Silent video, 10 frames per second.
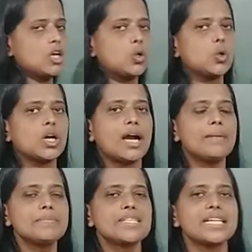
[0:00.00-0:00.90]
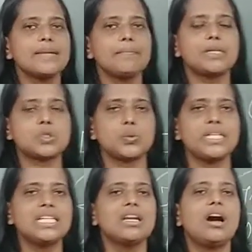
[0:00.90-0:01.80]
who comes in
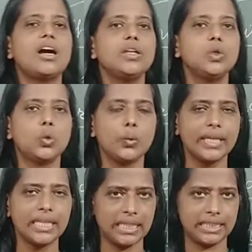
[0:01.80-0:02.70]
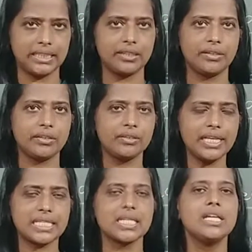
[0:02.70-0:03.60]
between unknowingly,
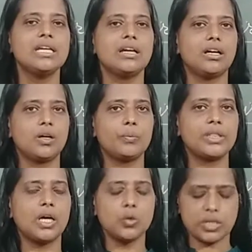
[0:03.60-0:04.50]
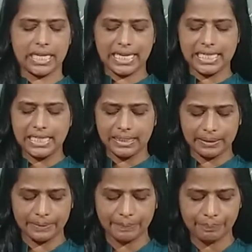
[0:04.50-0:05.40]
right? Without any
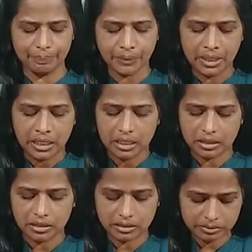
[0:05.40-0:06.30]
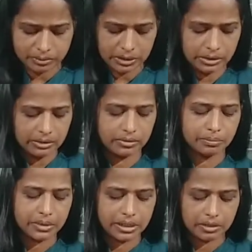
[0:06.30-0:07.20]

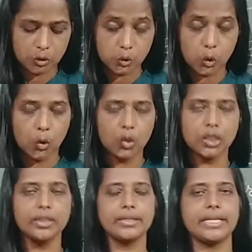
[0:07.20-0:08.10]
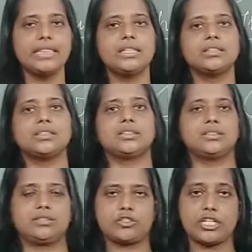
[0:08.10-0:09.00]
role in
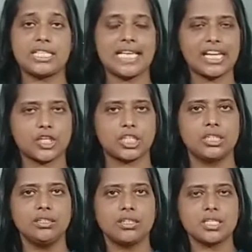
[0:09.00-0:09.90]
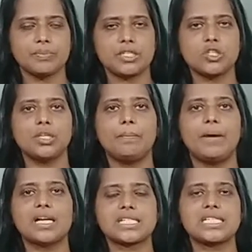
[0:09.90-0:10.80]
the transaction, this particular
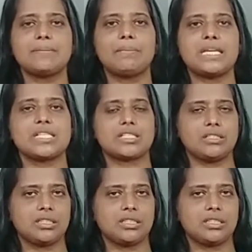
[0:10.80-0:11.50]
party plays